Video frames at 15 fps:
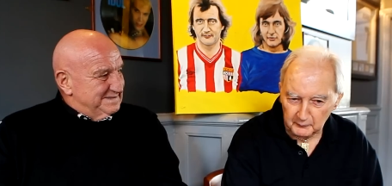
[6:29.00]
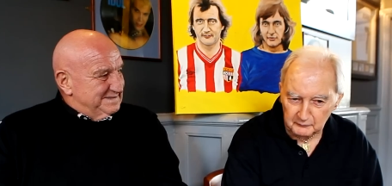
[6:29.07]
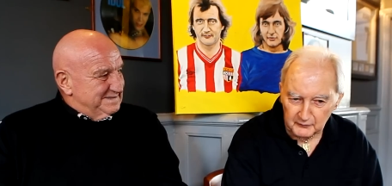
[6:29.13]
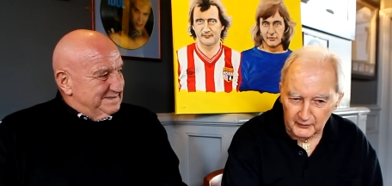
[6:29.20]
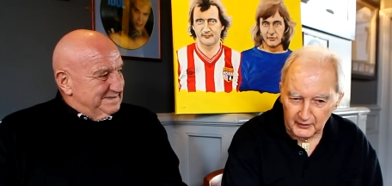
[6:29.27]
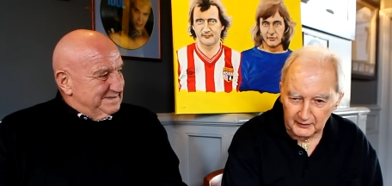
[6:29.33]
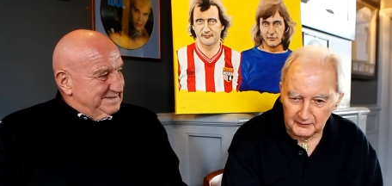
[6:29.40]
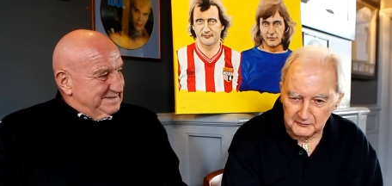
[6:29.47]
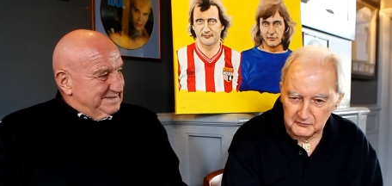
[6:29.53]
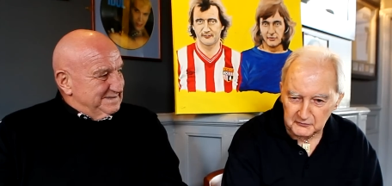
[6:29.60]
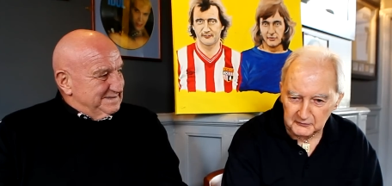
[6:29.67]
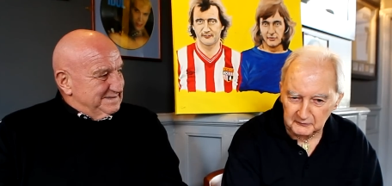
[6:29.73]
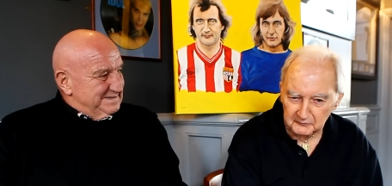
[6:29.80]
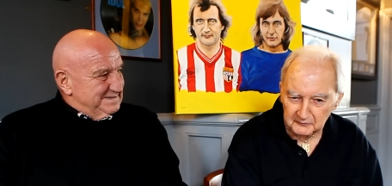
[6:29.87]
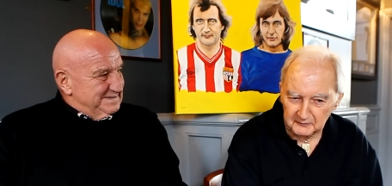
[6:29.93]
Speaker 1: on violence
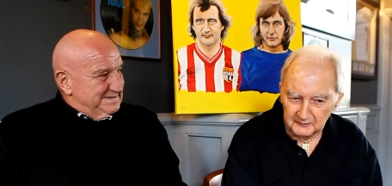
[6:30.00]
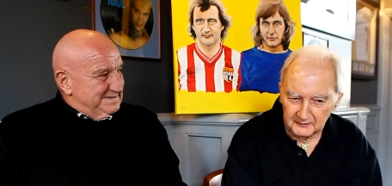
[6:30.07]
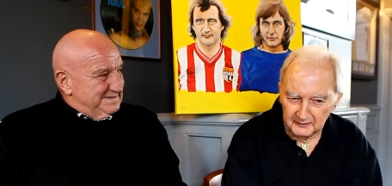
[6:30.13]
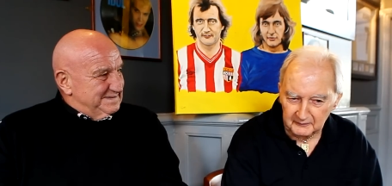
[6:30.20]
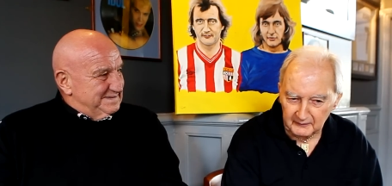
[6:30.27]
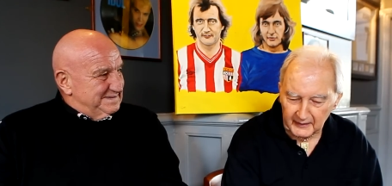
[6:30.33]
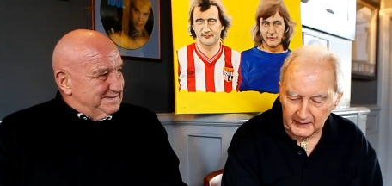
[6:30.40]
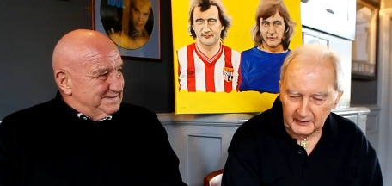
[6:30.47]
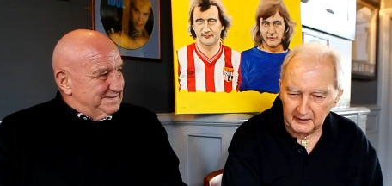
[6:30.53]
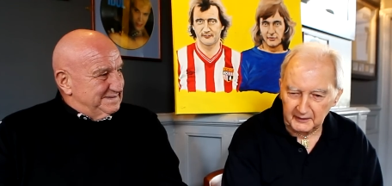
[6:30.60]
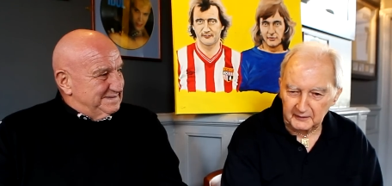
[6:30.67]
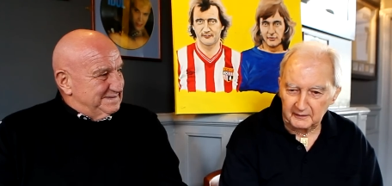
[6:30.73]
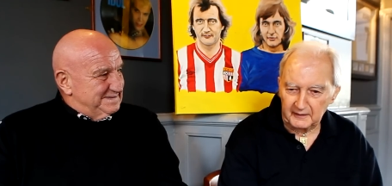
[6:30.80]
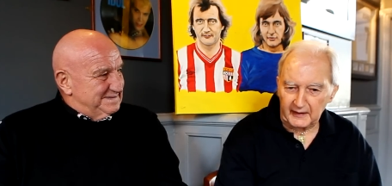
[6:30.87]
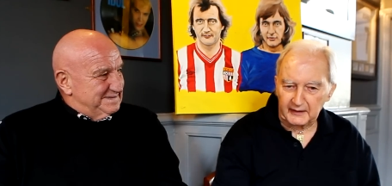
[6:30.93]
and that
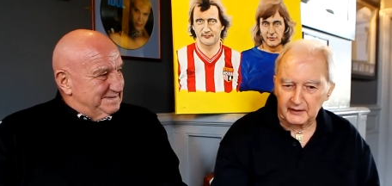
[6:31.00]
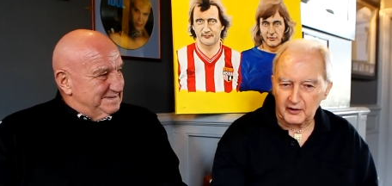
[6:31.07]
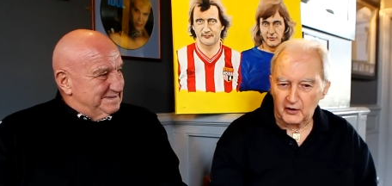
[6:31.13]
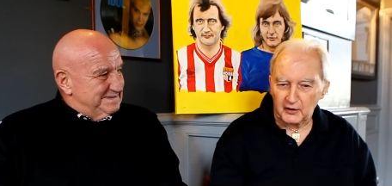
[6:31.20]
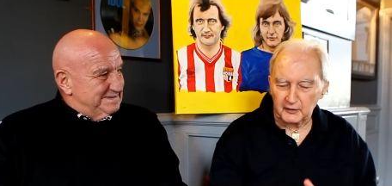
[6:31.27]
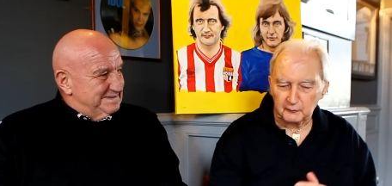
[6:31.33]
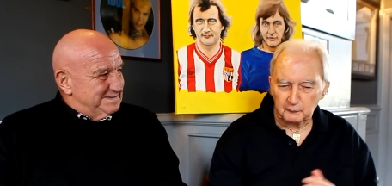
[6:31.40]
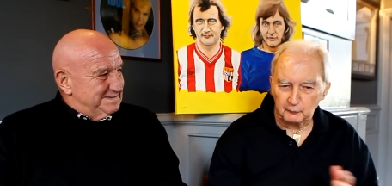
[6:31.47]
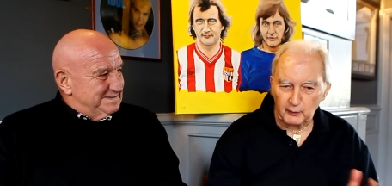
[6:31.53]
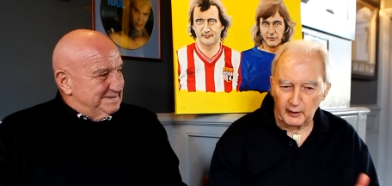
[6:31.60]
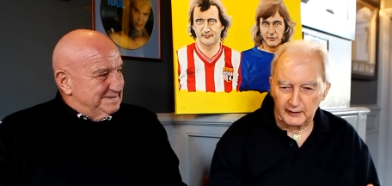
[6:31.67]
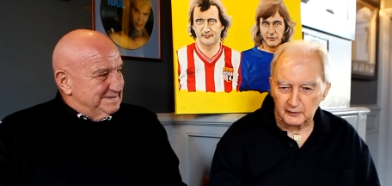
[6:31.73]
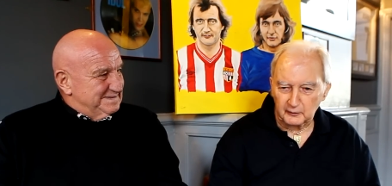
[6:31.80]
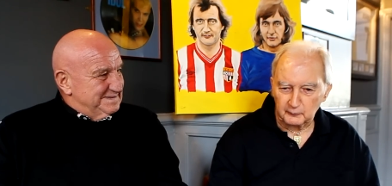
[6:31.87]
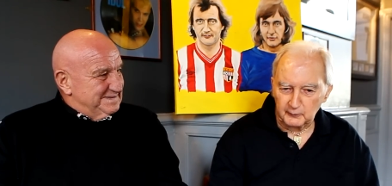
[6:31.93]
in that kind of
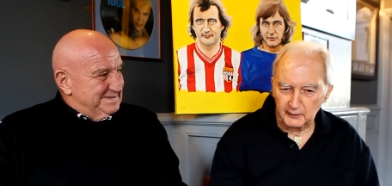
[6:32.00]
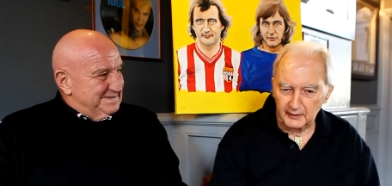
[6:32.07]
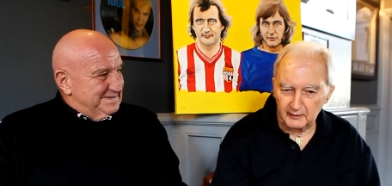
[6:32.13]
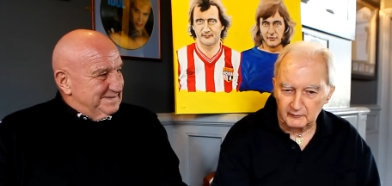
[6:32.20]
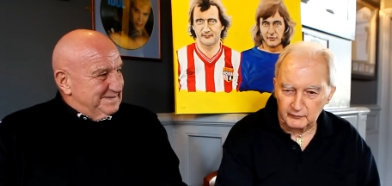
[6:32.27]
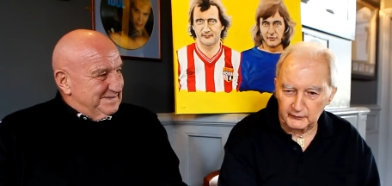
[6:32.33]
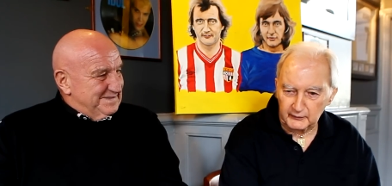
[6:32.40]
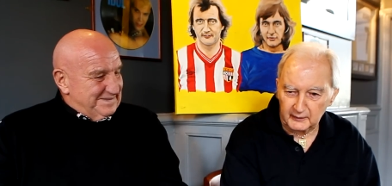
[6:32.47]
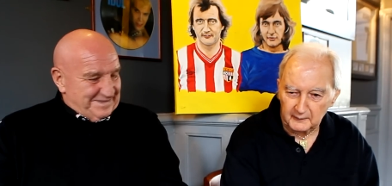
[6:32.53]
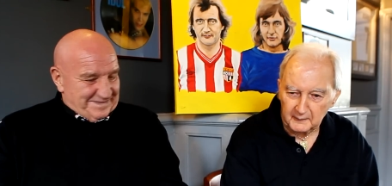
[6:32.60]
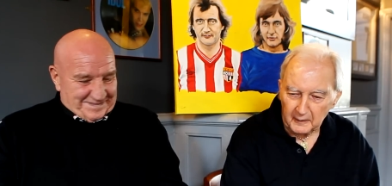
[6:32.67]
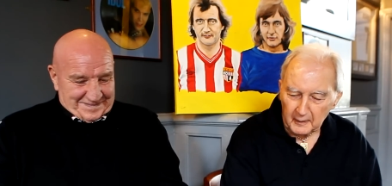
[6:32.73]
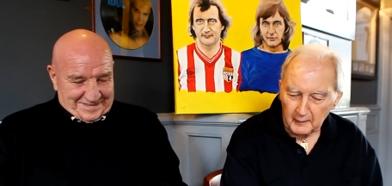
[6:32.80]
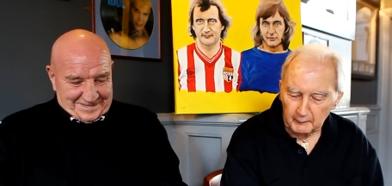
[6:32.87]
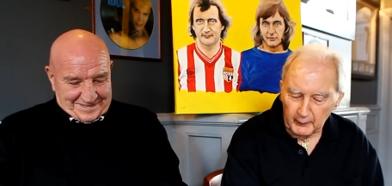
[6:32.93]
way or whatever,
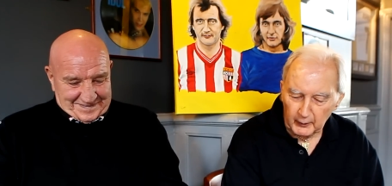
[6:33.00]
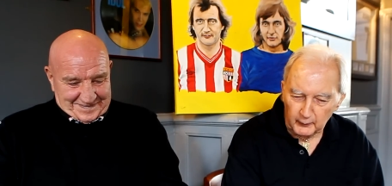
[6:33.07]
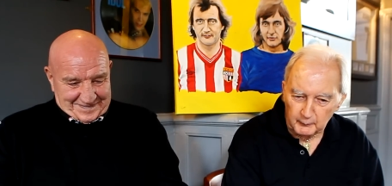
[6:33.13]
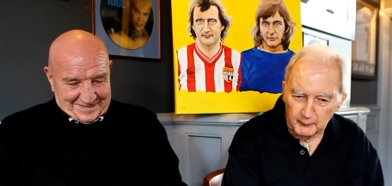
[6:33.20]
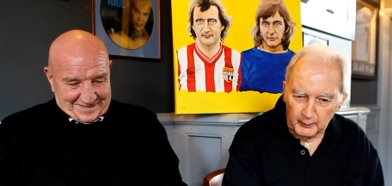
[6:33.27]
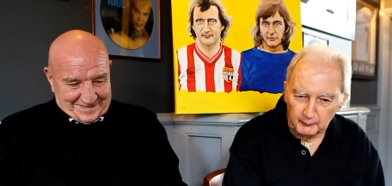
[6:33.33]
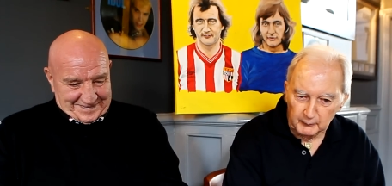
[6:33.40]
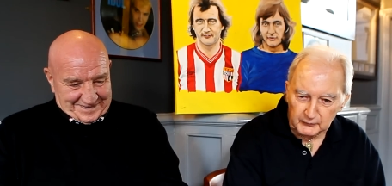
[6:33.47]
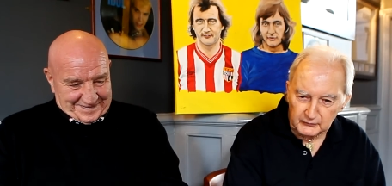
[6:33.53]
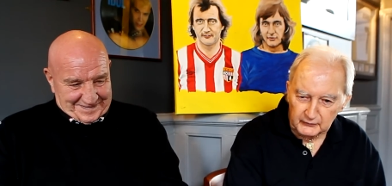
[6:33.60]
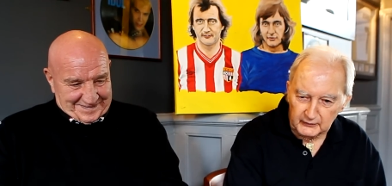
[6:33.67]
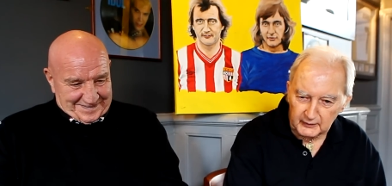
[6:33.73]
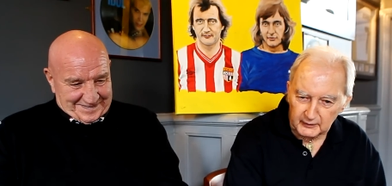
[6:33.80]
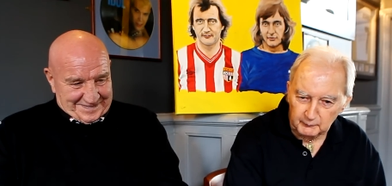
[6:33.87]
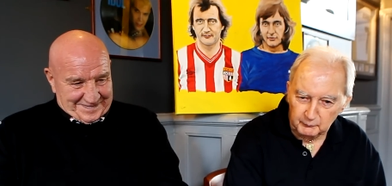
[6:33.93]
but I remember as a
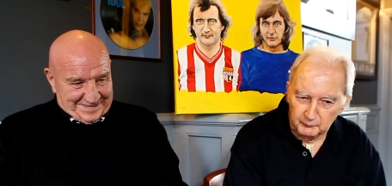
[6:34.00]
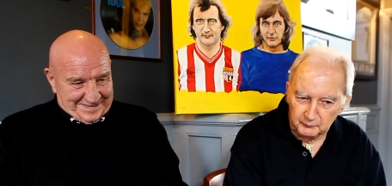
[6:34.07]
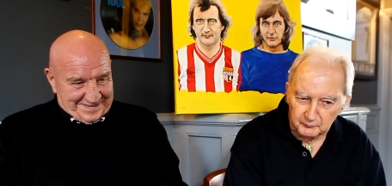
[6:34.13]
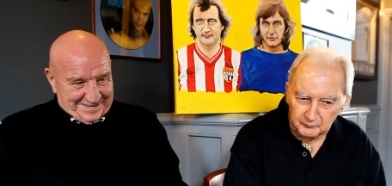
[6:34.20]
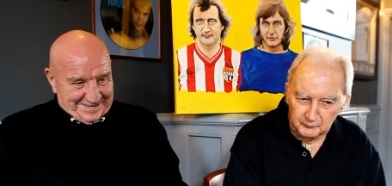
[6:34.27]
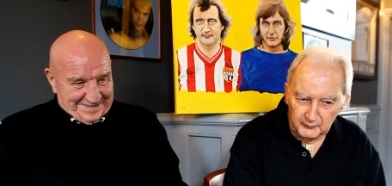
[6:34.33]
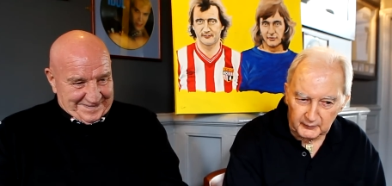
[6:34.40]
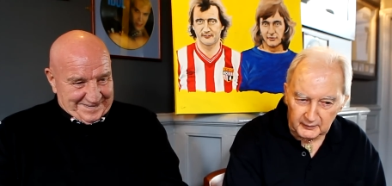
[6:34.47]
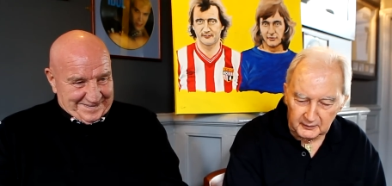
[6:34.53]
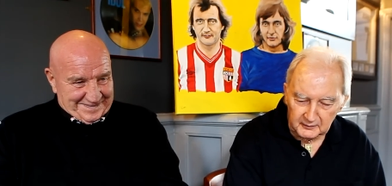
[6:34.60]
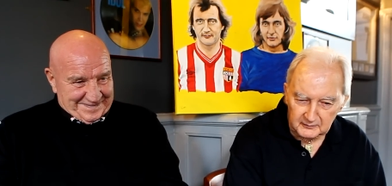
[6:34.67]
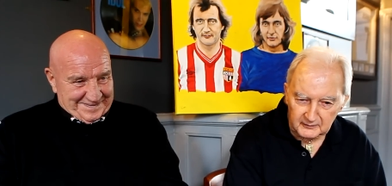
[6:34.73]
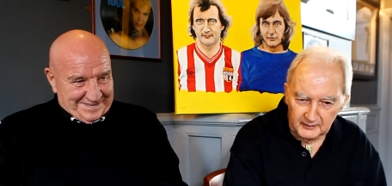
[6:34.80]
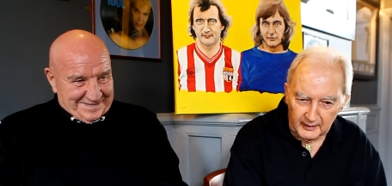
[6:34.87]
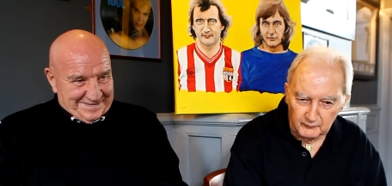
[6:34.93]
kid being at
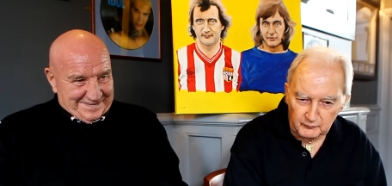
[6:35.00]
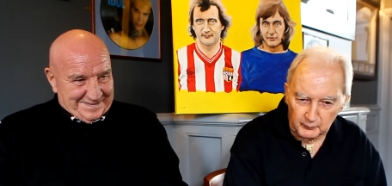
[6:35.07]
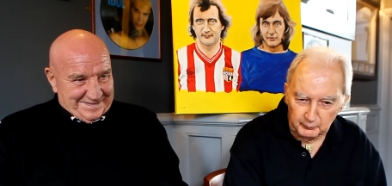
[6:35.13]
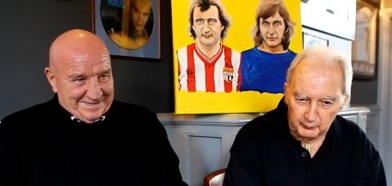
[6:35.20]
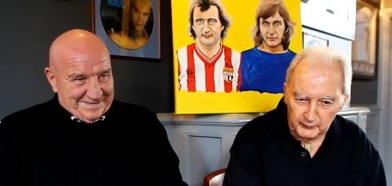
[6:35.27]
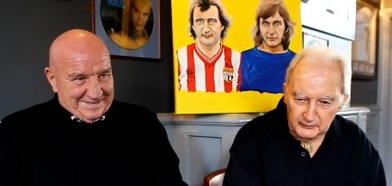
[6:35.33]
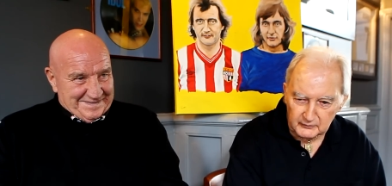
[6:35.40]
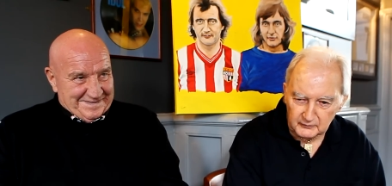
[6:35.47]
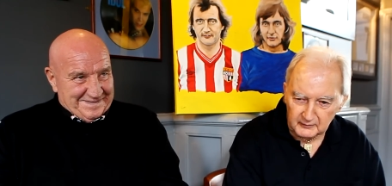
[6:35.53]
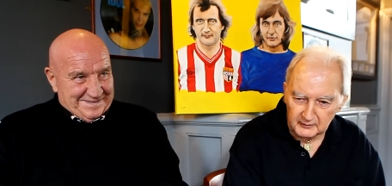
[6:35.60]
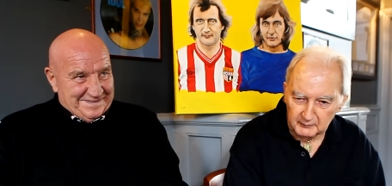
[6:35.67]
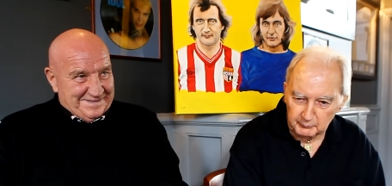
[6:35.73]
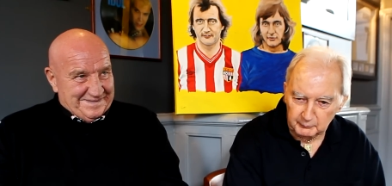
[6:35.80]
Stamford Bridge and